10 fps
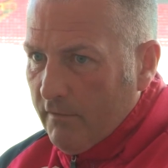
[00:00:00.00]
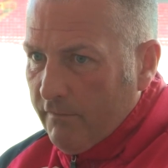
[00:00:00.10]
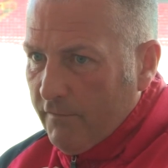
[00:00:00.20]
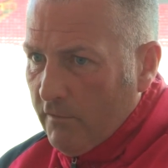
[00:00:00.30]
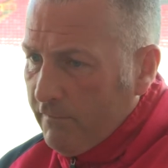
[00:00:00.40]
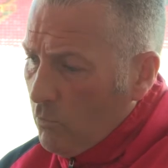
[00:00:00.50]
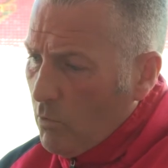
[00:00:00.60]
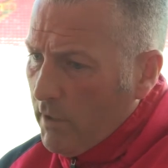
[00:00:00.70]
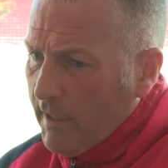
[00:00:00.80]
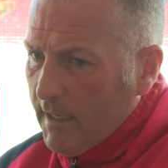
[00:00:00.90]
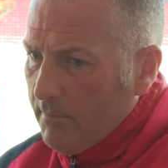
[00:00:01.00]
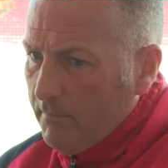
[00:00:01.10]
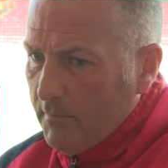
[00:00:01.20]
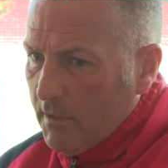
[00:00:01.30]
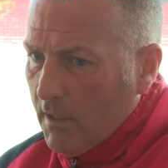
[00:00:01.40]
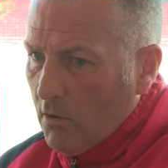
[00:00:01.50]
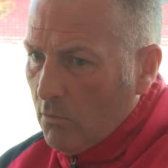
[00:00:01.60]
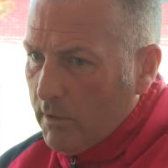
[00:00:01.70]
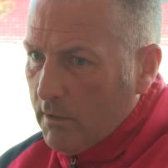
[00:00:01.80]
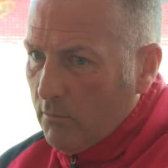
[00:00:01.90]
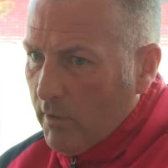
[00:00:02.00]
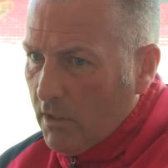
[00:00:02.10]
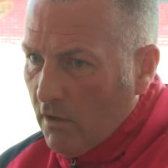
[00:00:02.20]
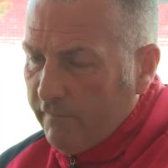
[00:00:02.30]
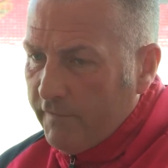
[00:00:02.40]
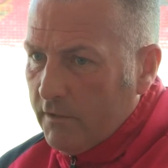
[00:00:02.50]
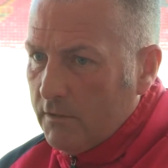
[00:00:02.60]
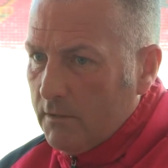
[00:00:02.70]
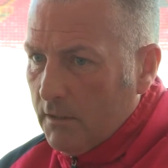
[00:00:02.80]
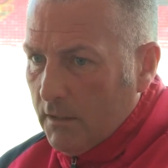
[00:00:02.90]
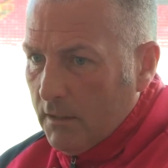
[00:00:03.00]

for one game. You know, we're confident.